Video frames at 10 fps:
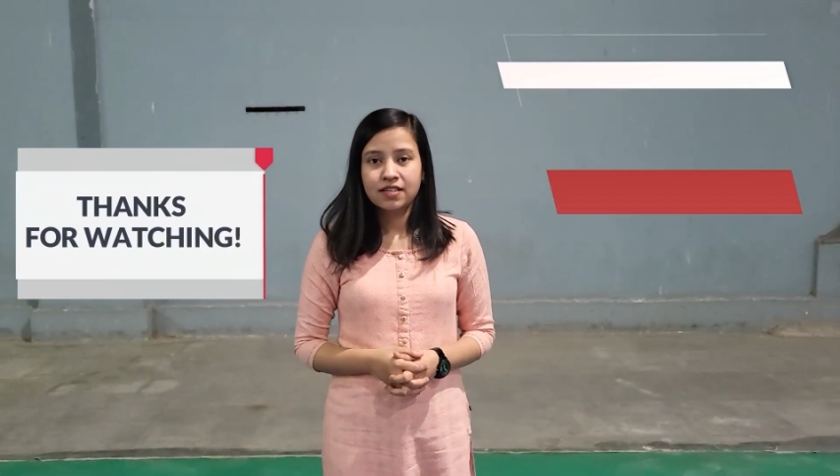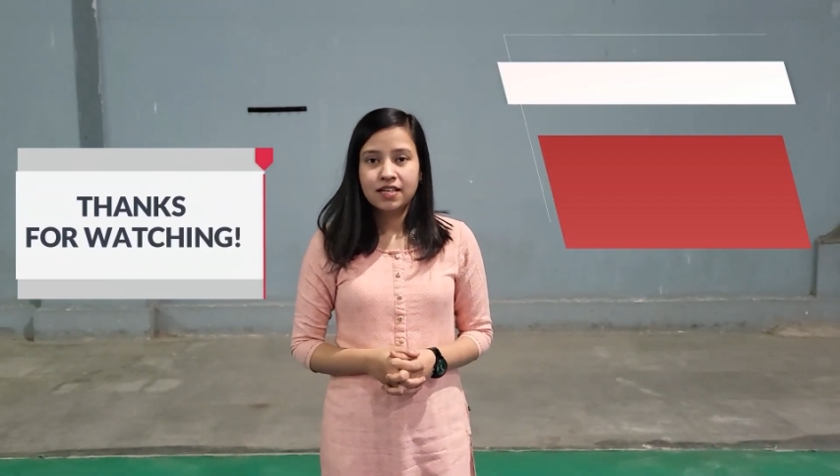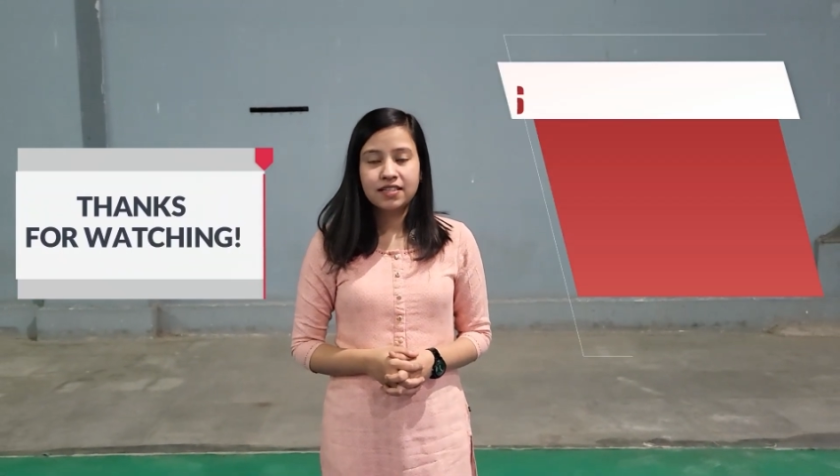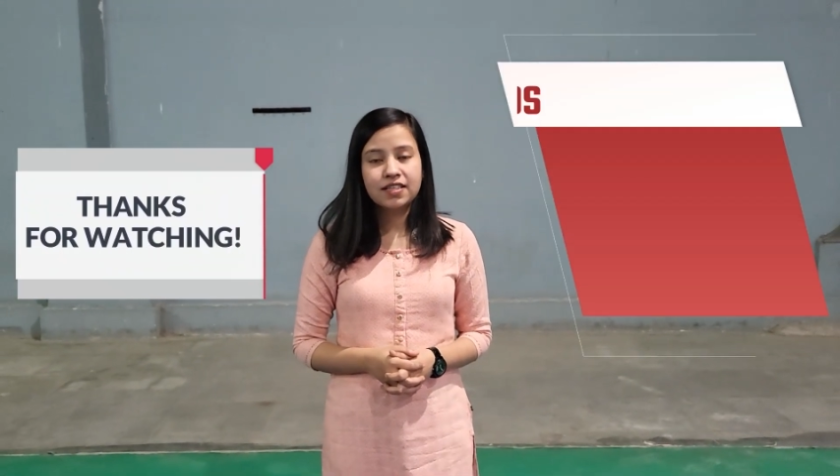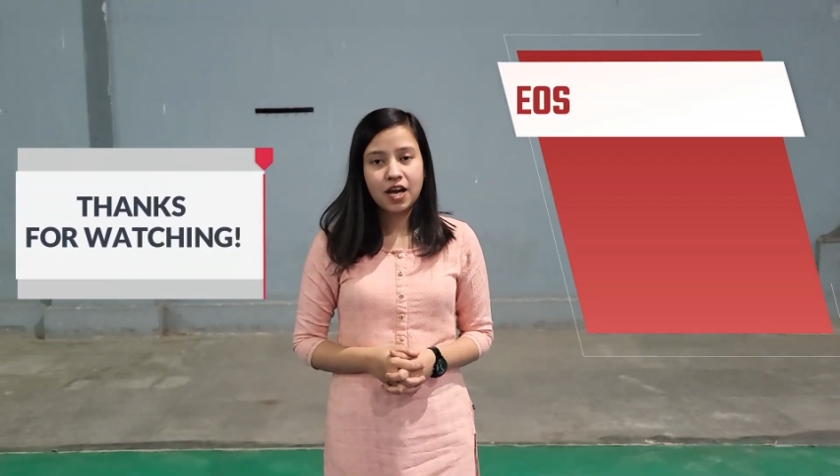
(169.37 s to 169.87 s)

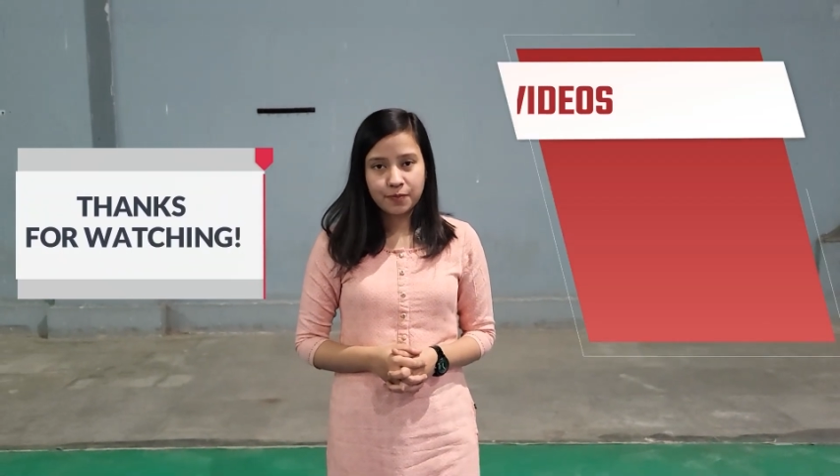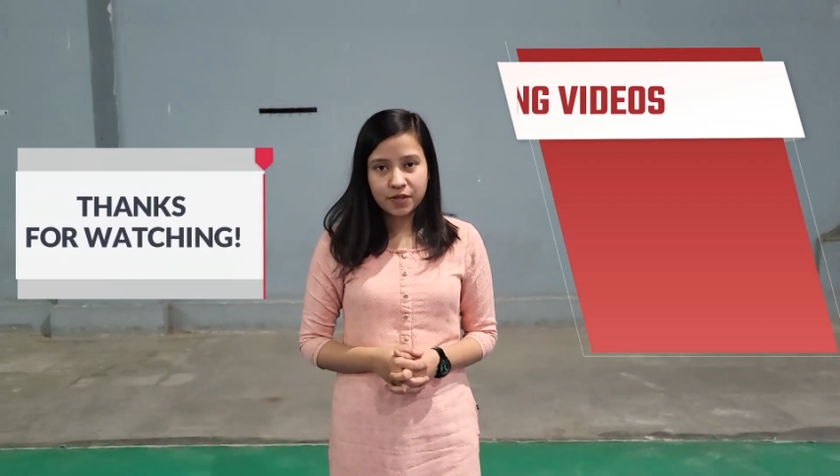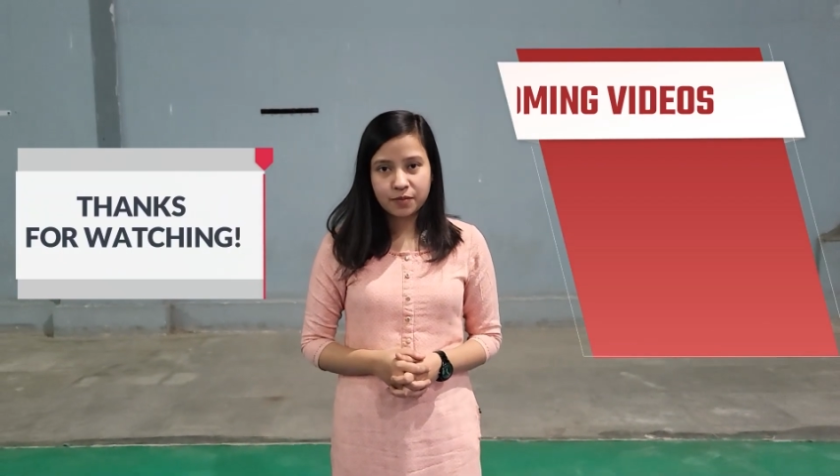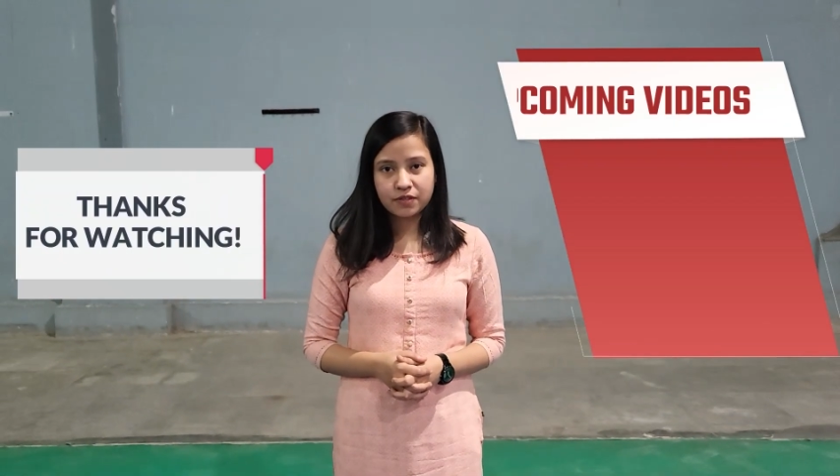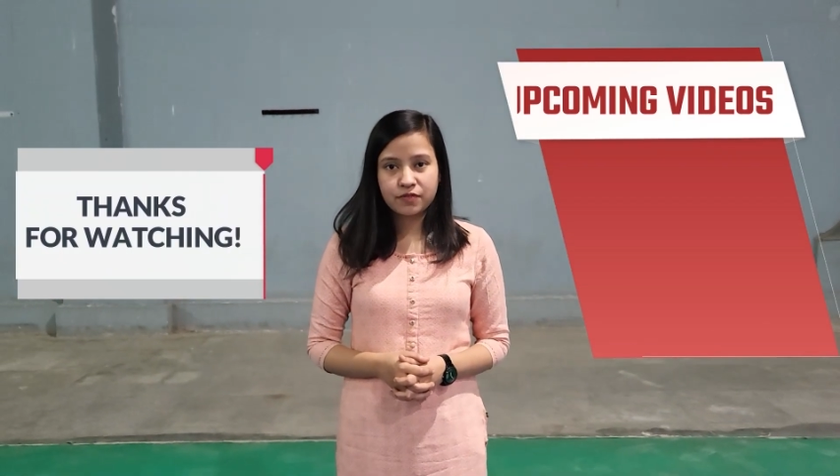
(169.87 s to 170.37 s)
In the
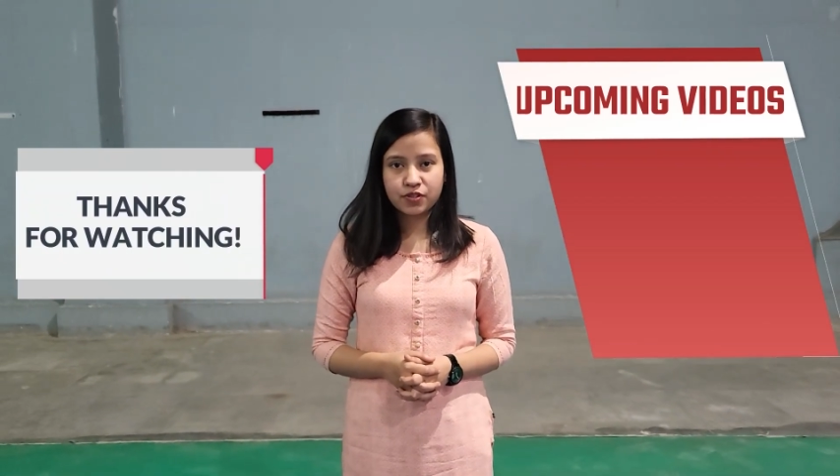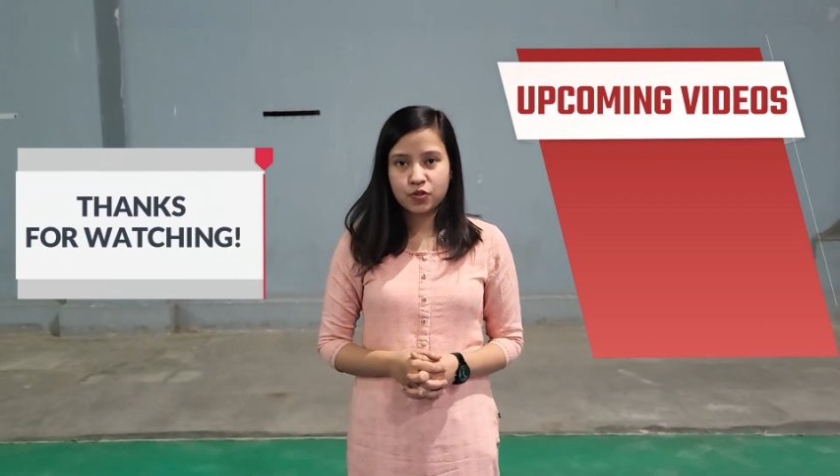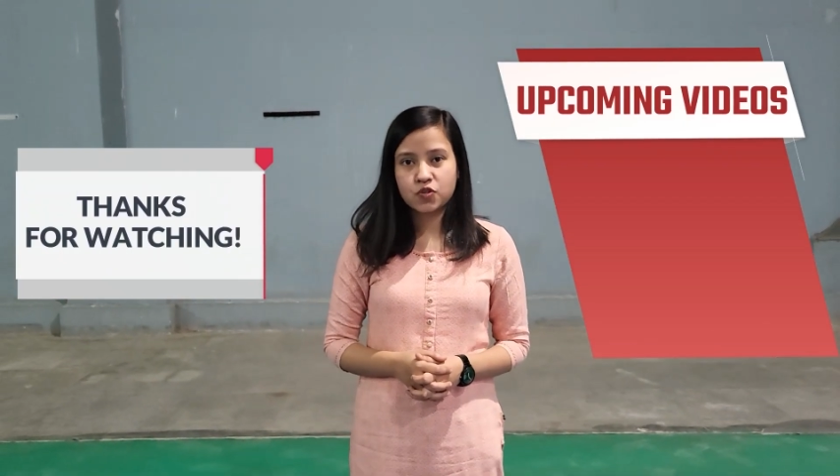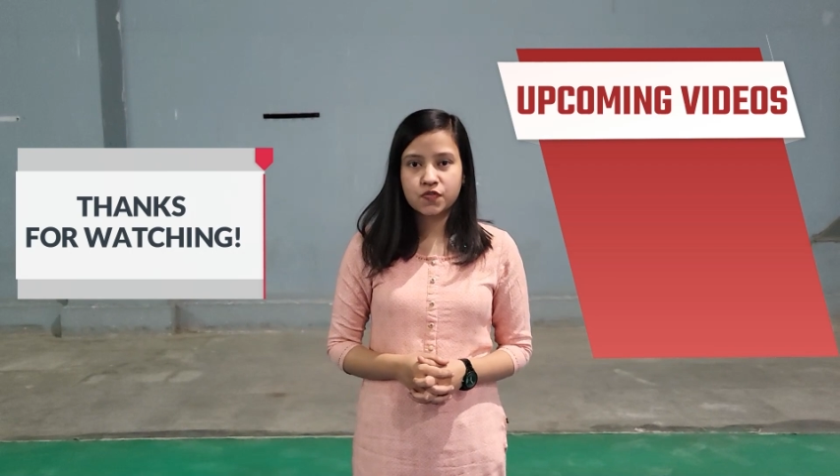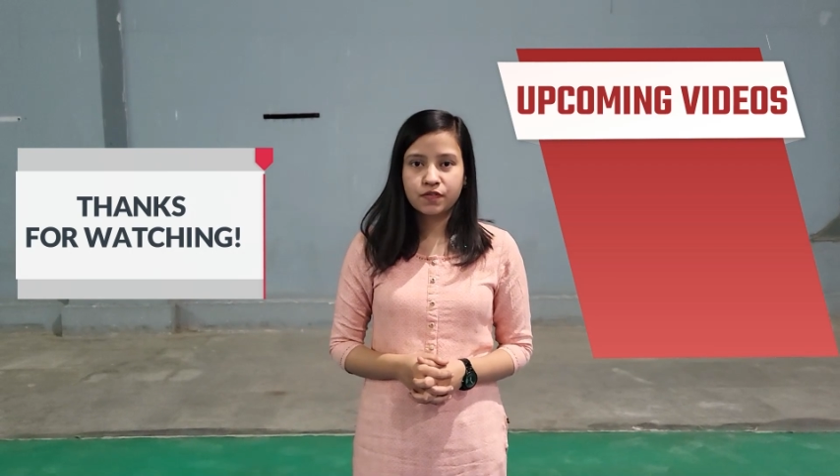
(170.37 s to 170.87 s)
upcoming videos,